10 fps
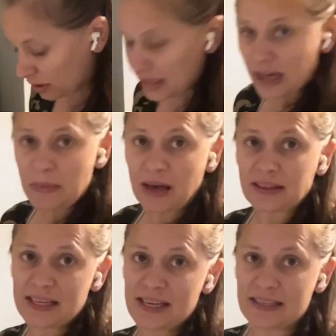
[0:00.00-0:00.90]
thing about
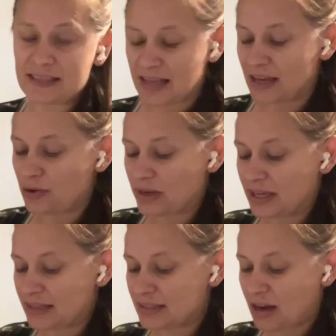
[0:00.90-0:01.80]
these is that you can
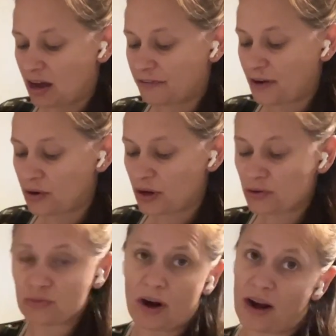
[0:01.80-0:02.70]
get stock
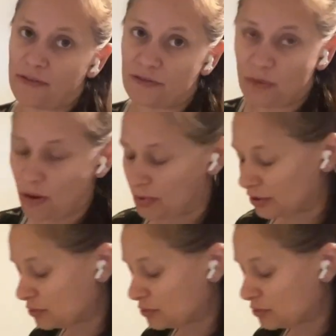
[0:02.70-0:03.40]
photos right off of Walmart's